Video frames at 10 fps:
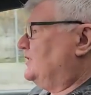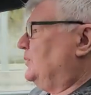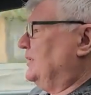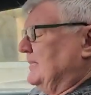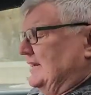I
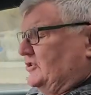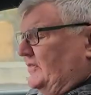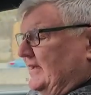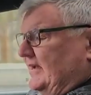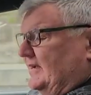just want to
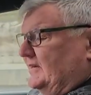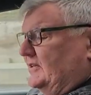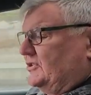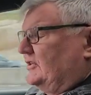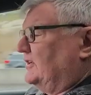mention the air
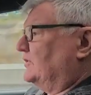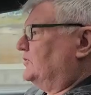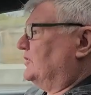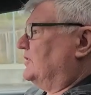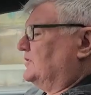conditioning
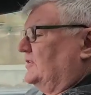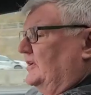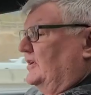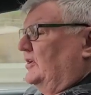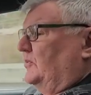
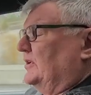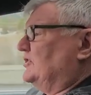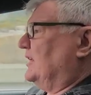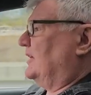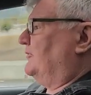controls,
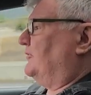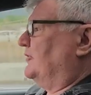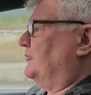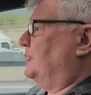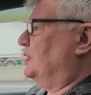which
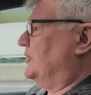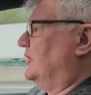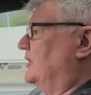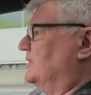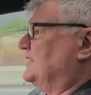Alfa have
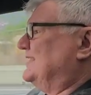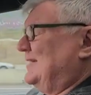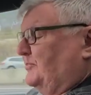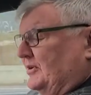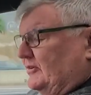put on a
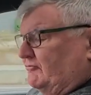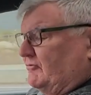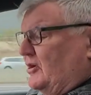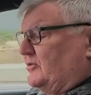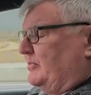separate
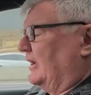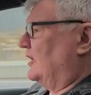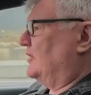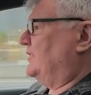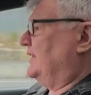row
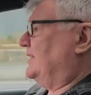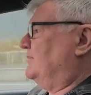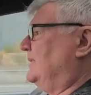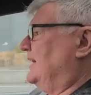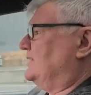below
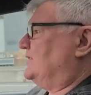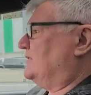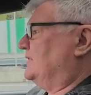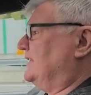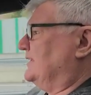the main
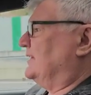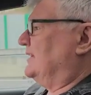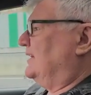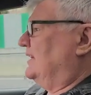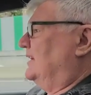screen.
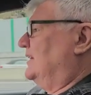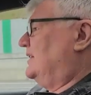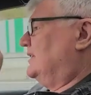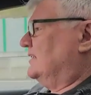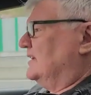
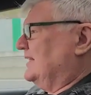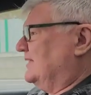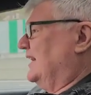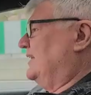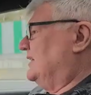I
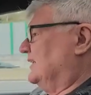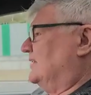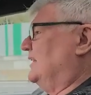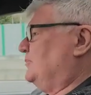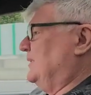like that.
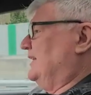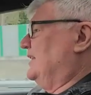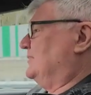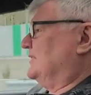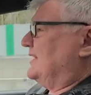I like
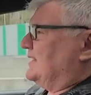being able